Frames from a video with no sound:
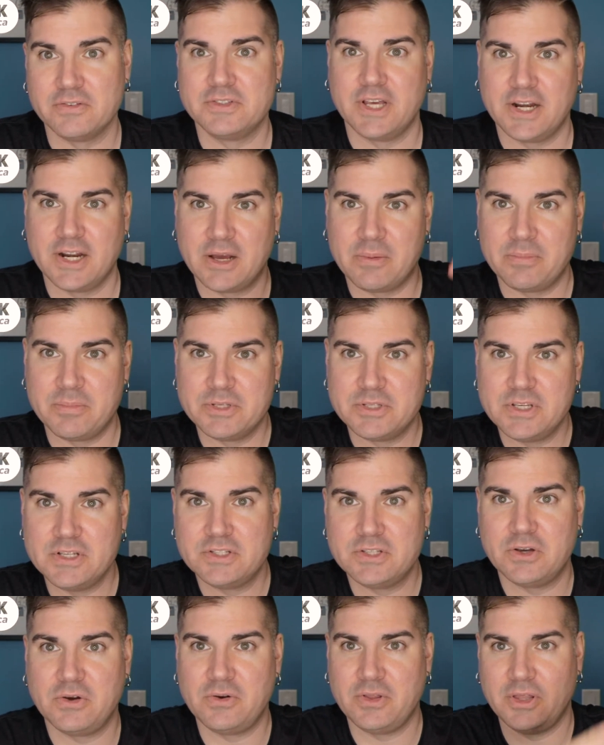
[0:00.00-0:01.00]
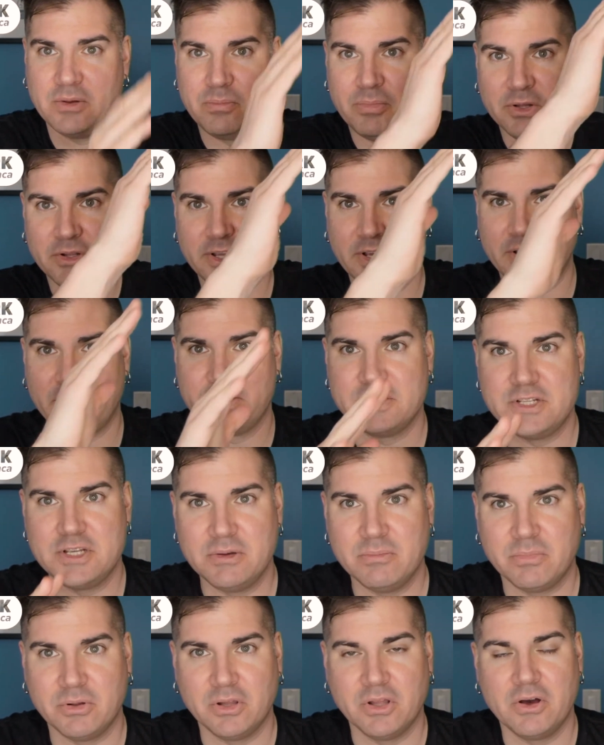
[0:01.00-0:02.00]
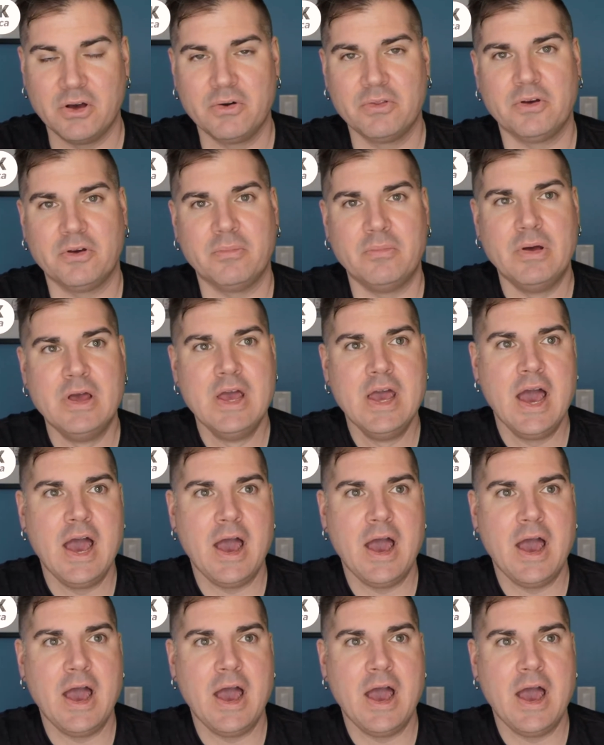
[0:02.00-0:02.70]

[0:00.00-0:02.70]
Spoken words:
setting up a CISO and then building out a team below them,